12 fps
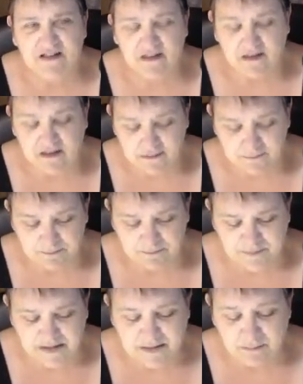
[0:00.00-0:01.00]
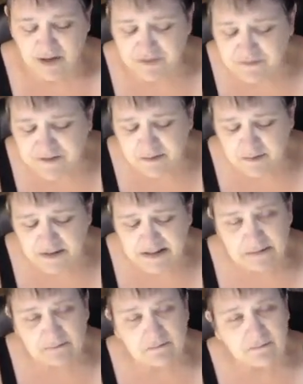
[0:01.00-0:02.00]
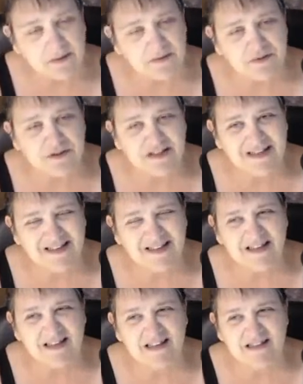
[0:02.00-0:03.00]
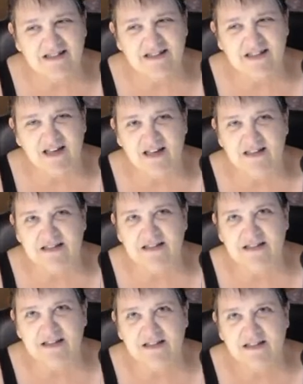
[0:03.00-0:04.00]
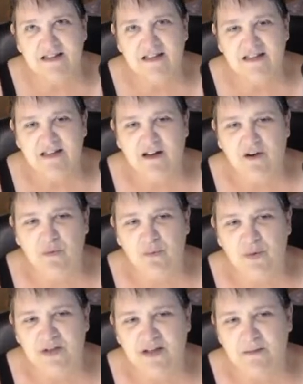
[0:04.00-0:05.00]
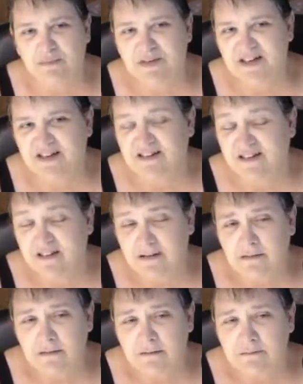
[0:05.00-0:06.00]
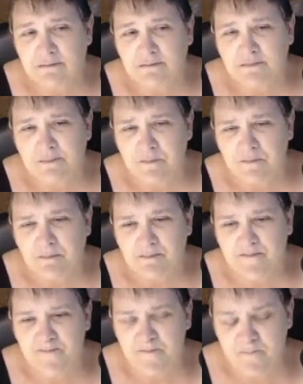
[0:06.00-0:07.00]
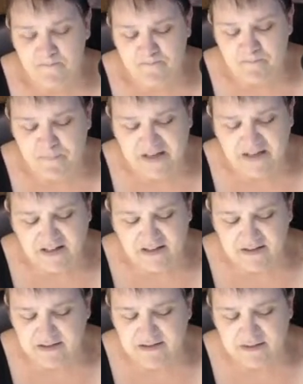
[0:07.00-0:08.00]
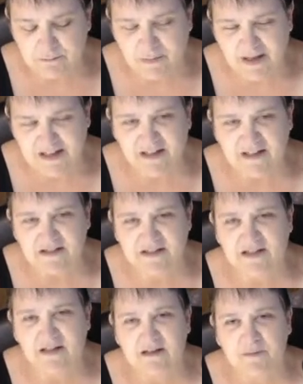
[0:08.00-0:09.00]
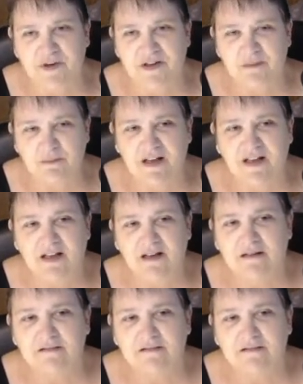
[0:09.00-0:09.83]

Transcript: In my family, Mother's Day is not a really big deal because my kids celebrate me